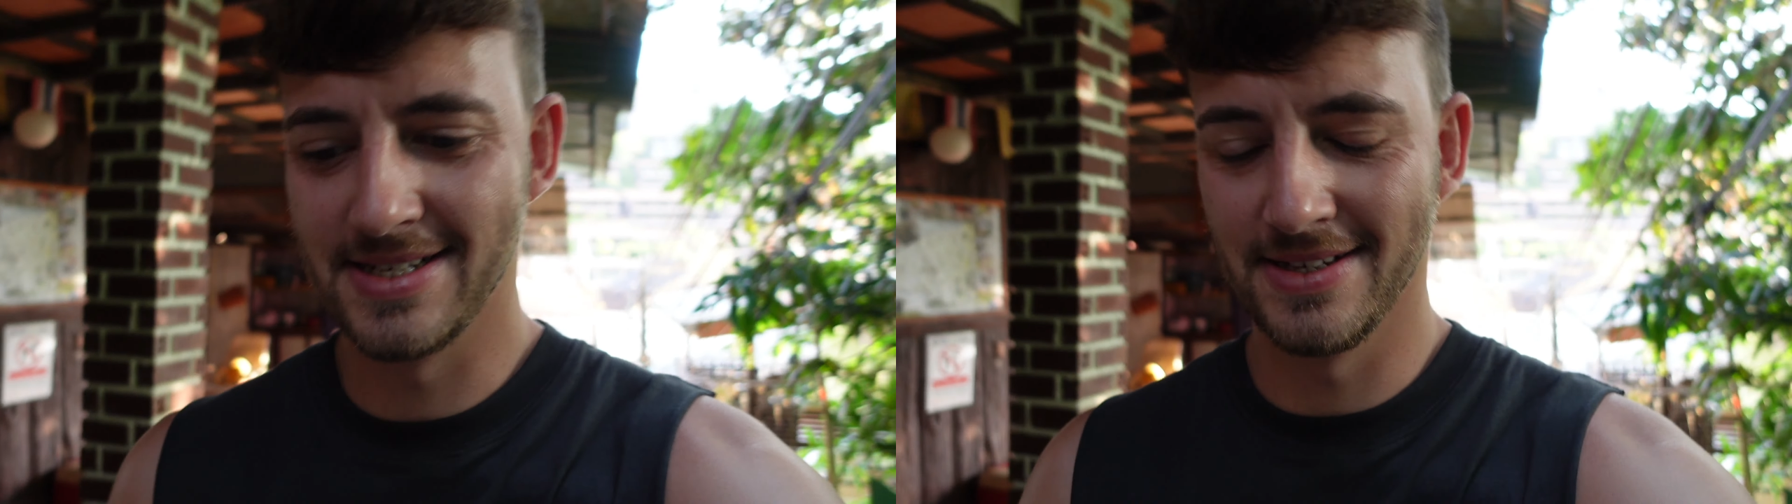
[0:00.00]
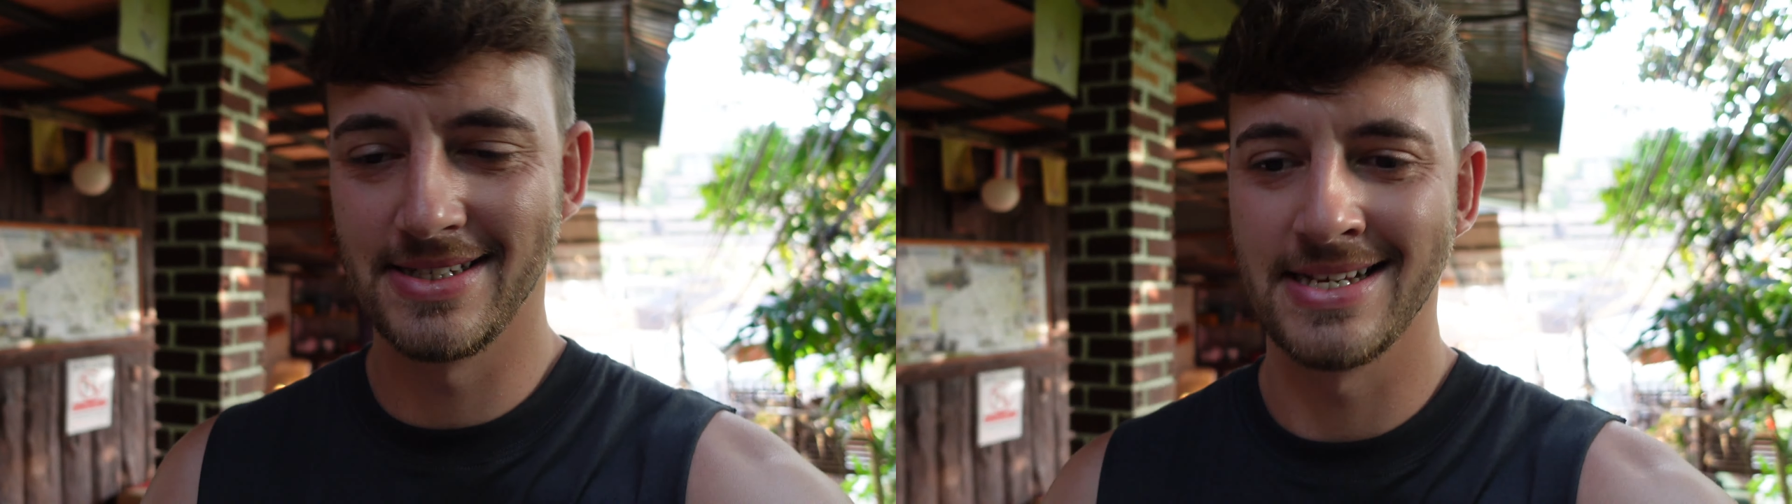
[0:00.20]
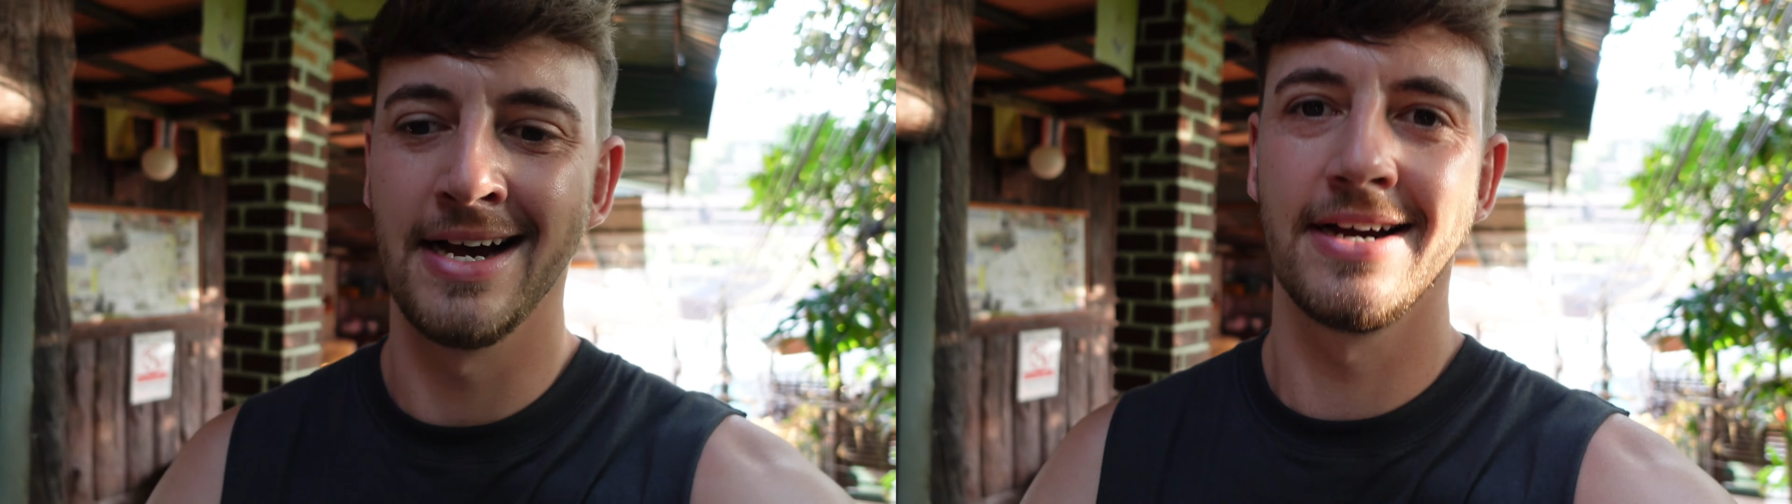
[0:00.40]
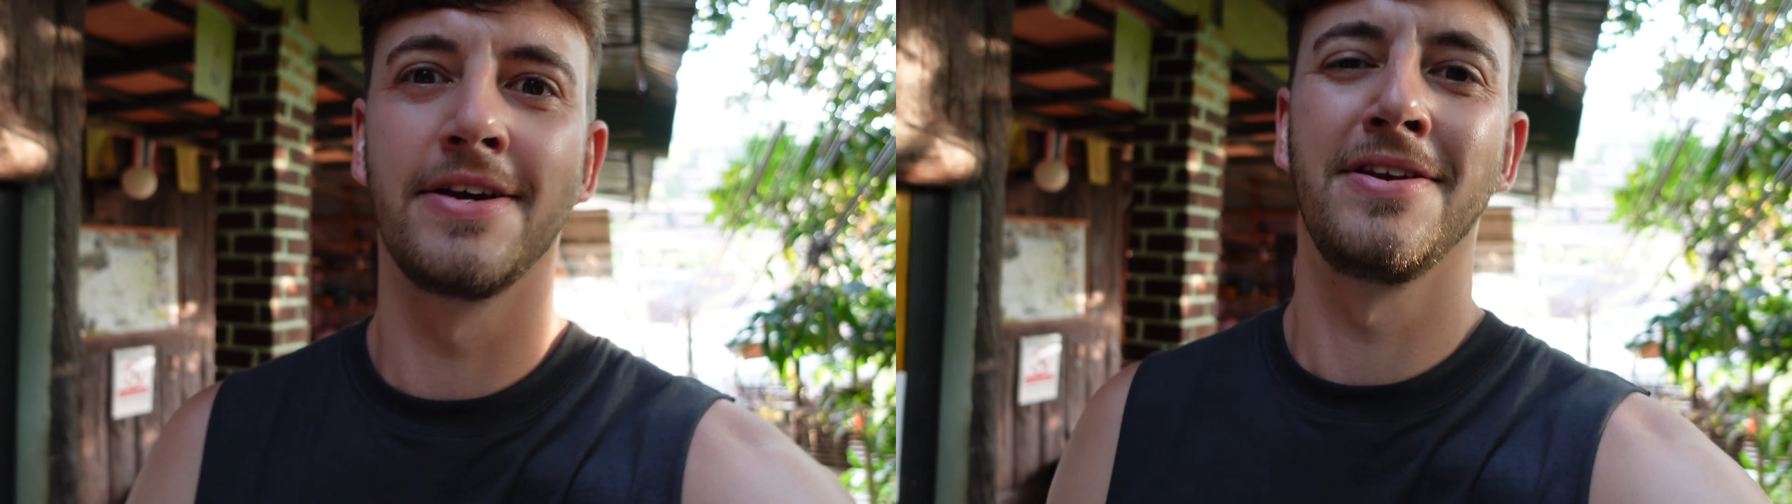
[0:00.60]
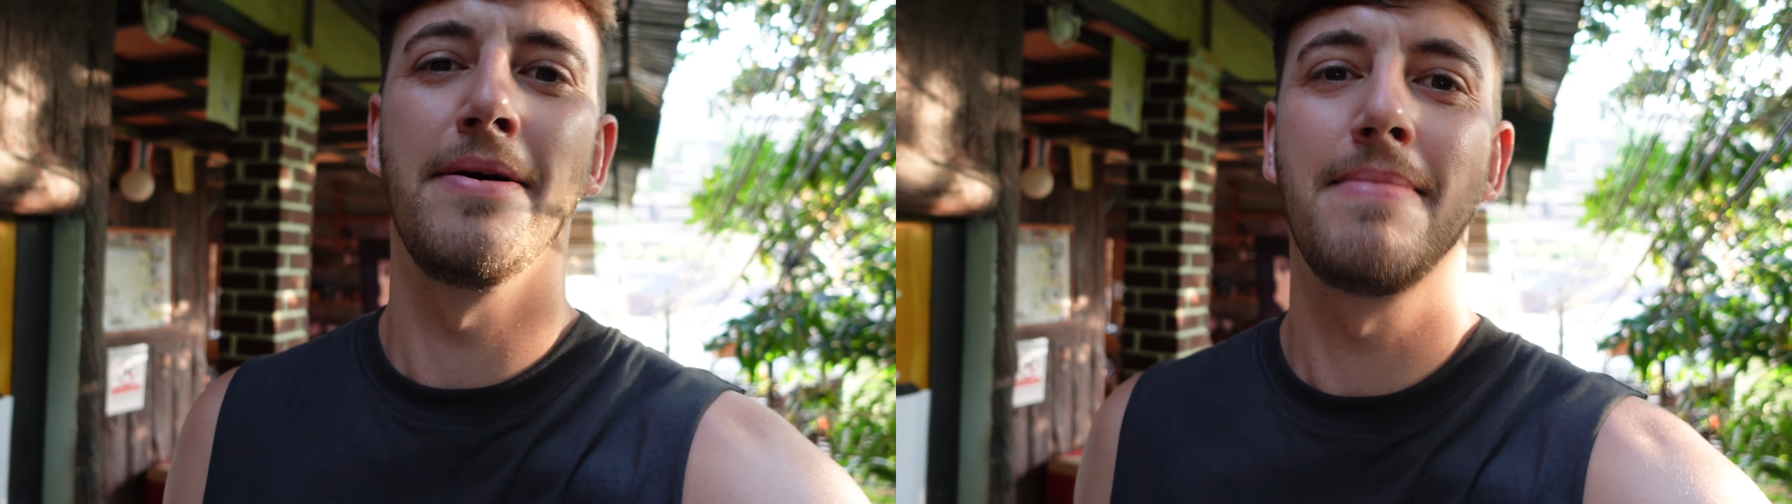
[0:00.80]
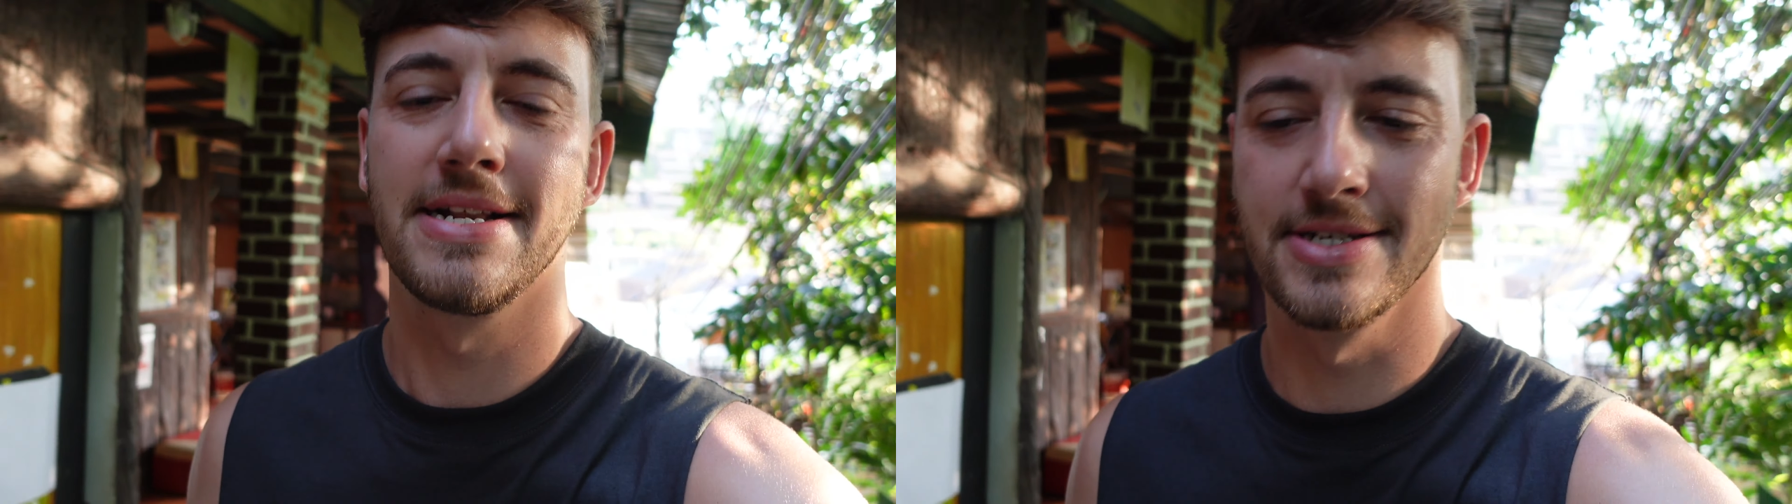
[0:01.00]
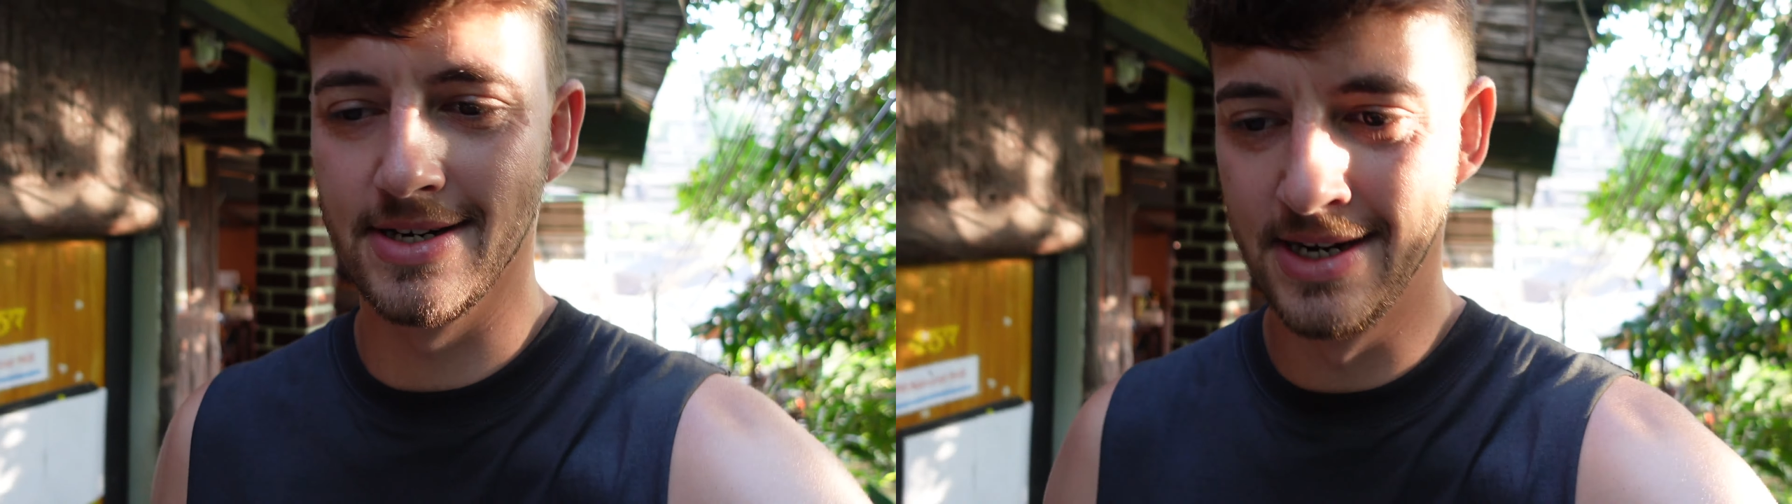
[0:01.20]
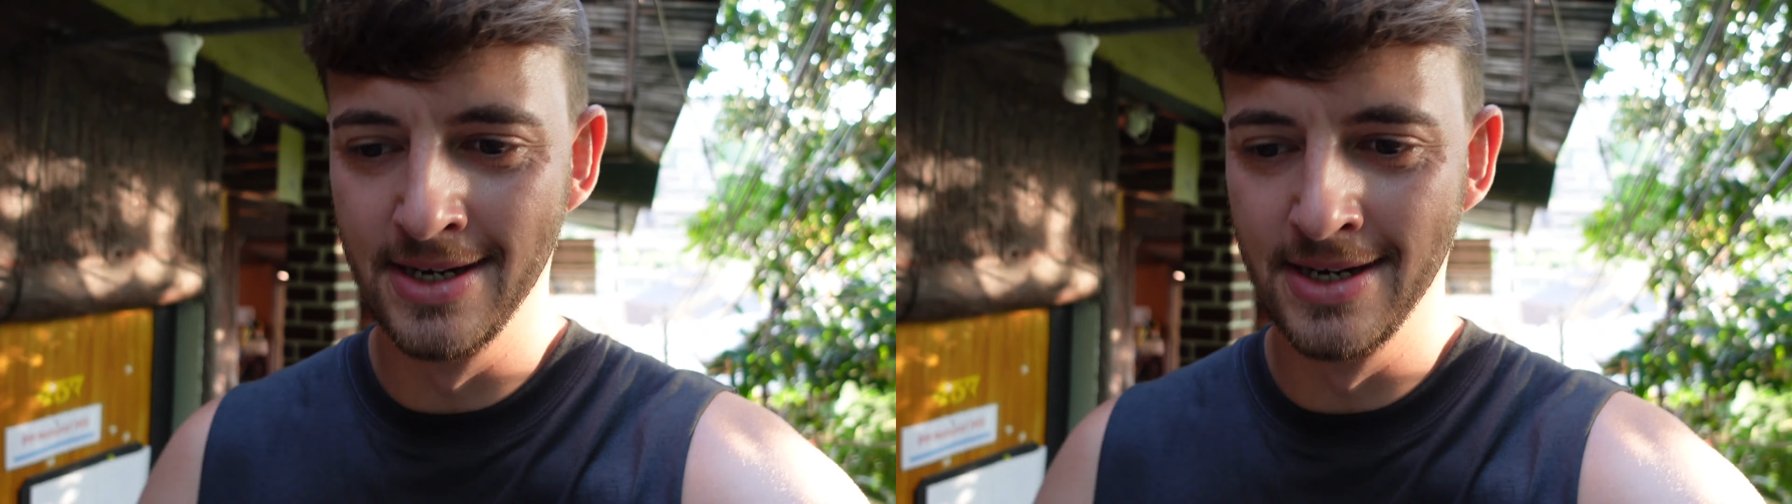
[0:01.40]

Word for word: sunset. I couldn't imagine